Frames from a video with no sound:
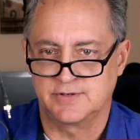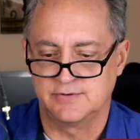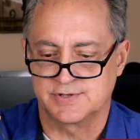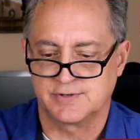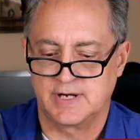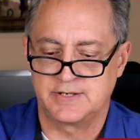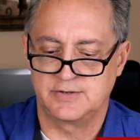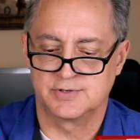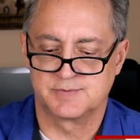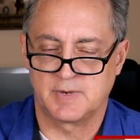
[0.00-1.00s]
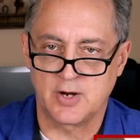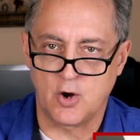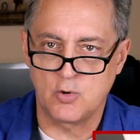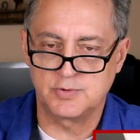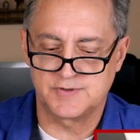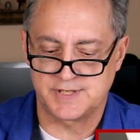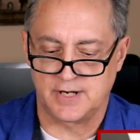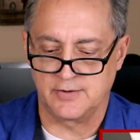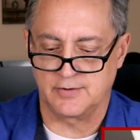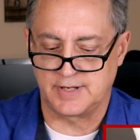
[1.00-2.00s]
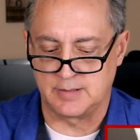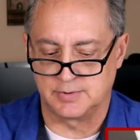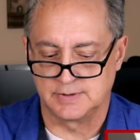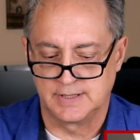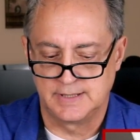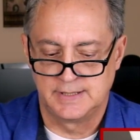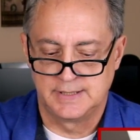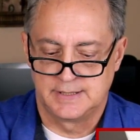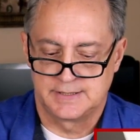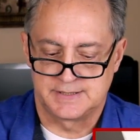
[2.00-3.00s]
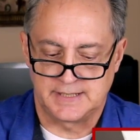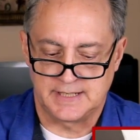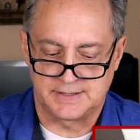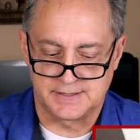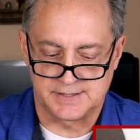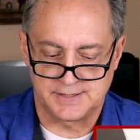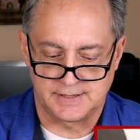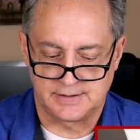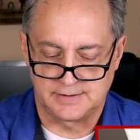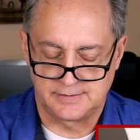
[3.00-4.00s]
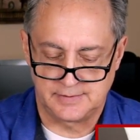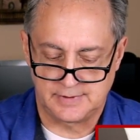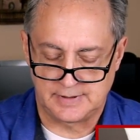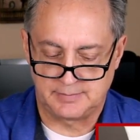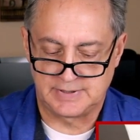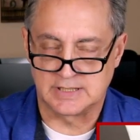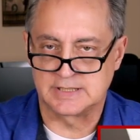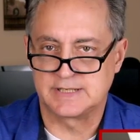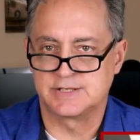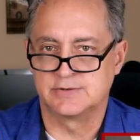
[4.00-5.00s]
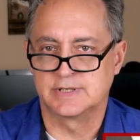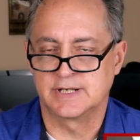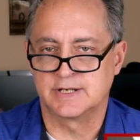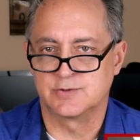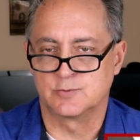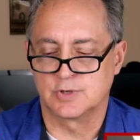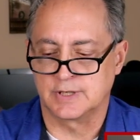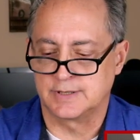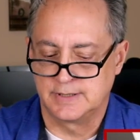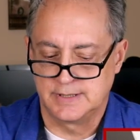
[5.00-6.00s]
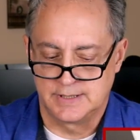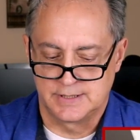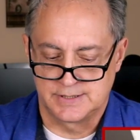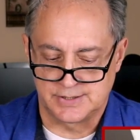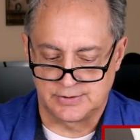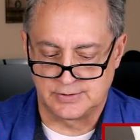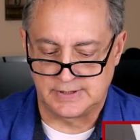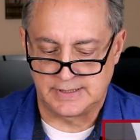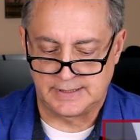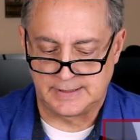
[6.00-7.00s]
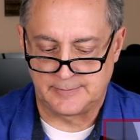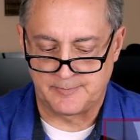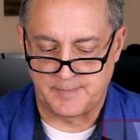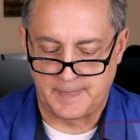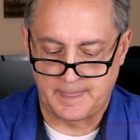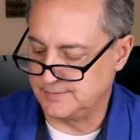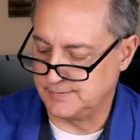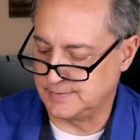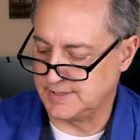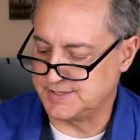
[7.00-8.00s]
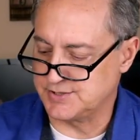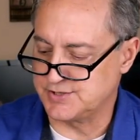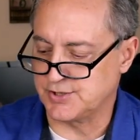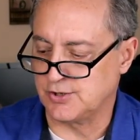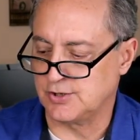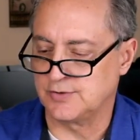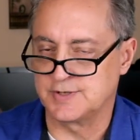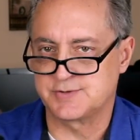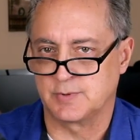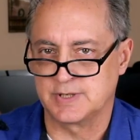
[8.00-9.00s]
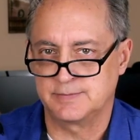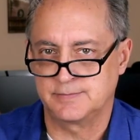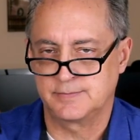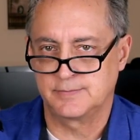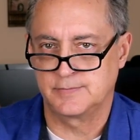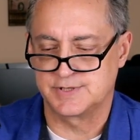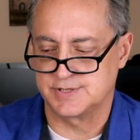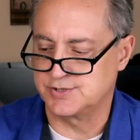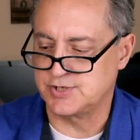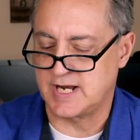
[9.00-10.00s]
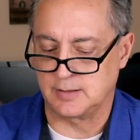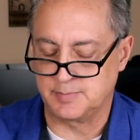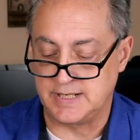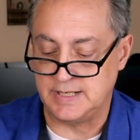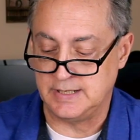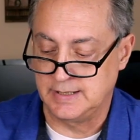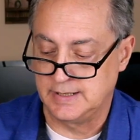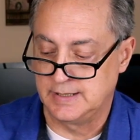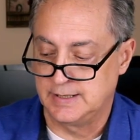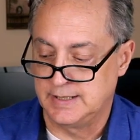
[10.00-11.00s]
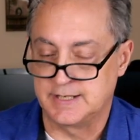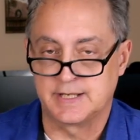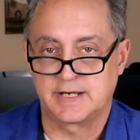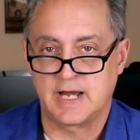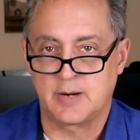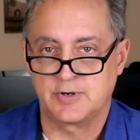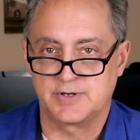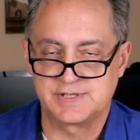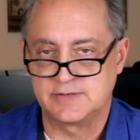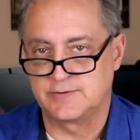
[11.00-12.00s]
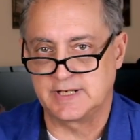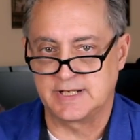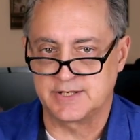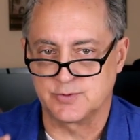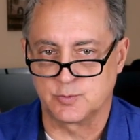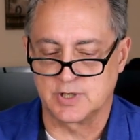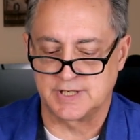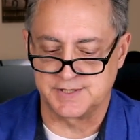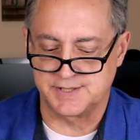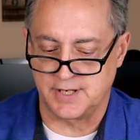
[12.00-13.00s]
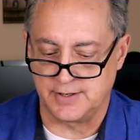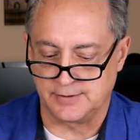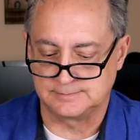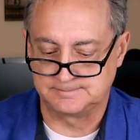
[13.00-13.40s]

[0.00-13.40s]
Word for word: too, so I had to use my own stereo cable to get this uh, uh, plugged into and get it to work. So um, let's install this one, which is channel B, into the camera and see if we can get it to work in stereo.